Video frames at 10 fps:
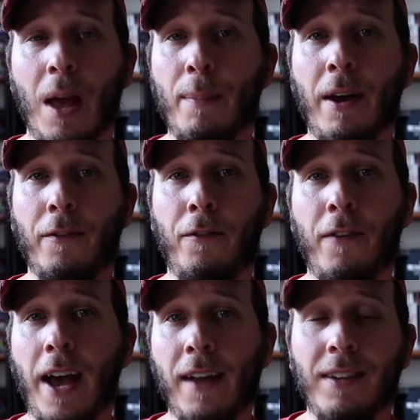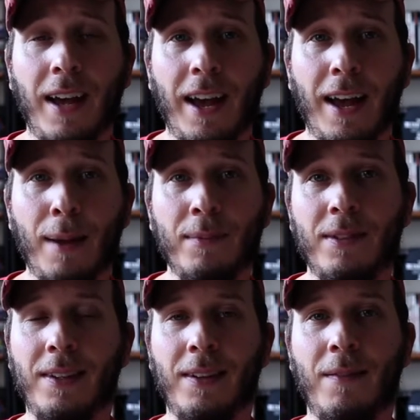about five
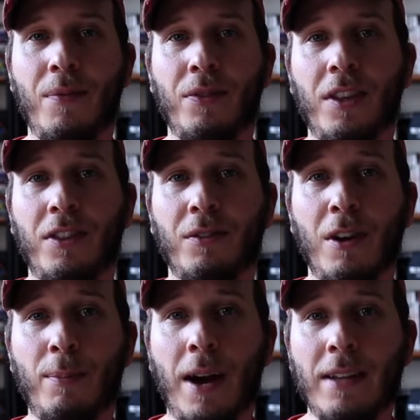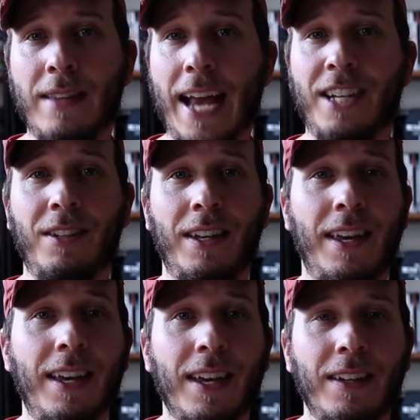times that the robots actually
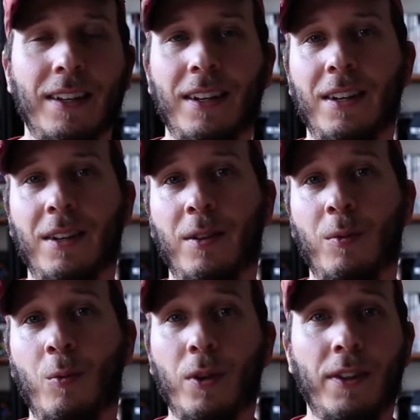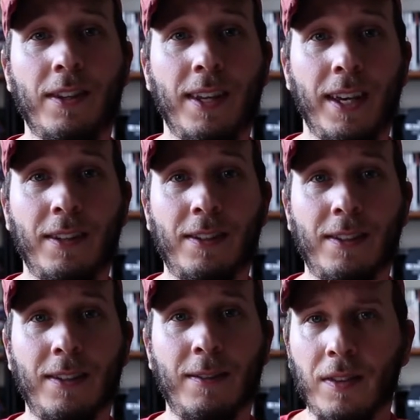hit one of the teens.
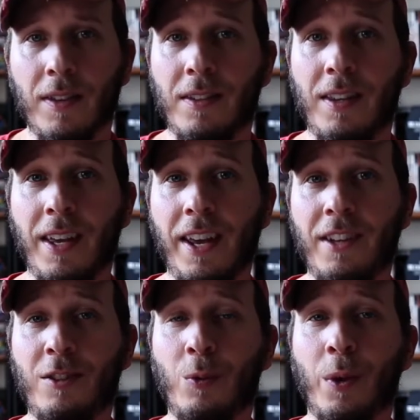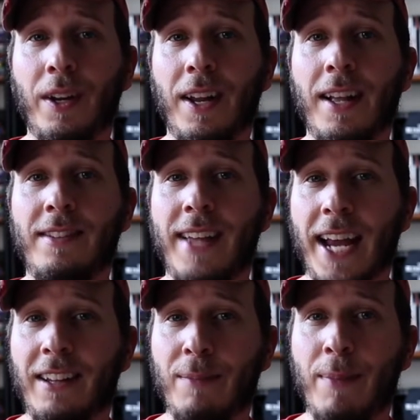The teens weren't
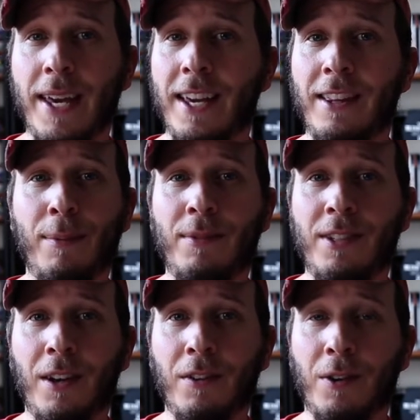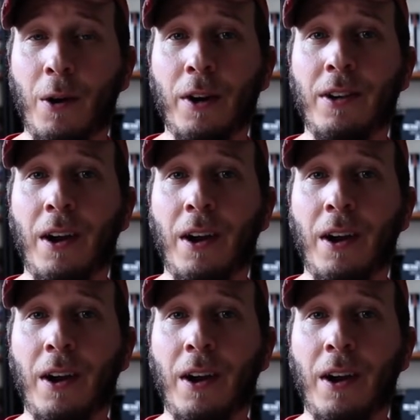exactly making themselves hard